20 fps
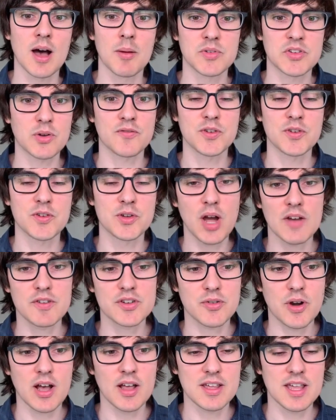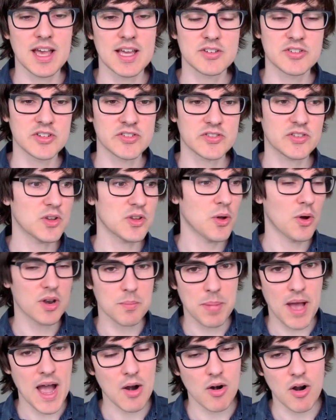So if you don't have a trial yet, just go to
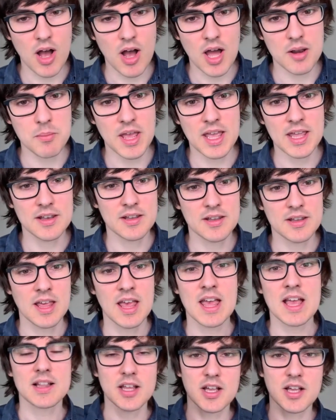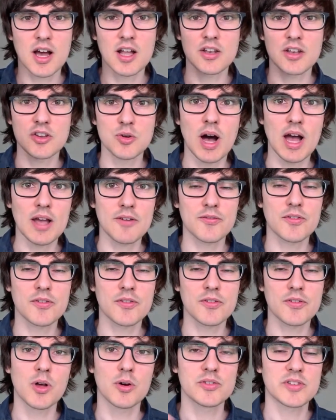Power Automate, click on UI
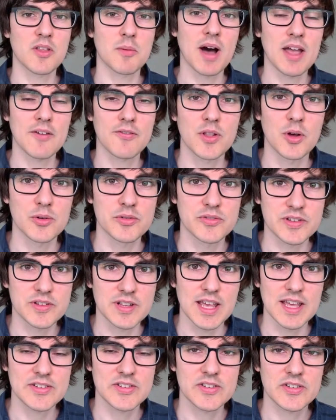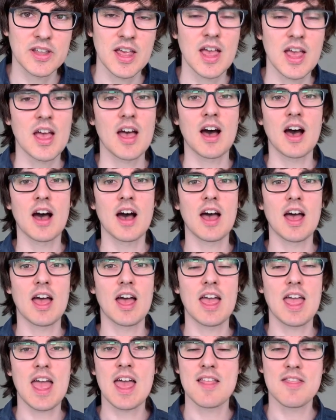flows on the My Flows list,
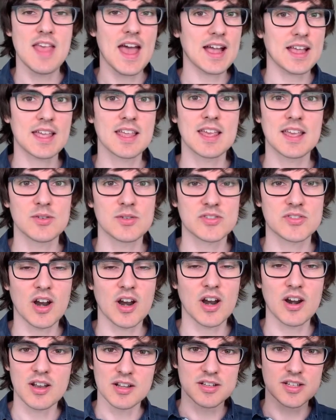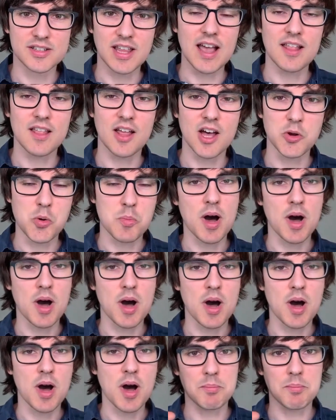and that can get you started. A little dialog will
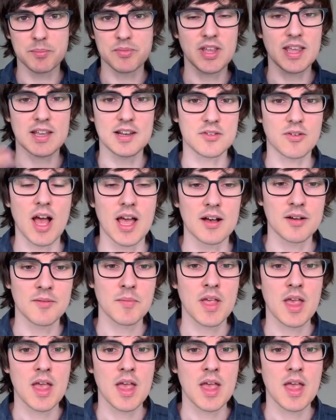pop up saying get a trial.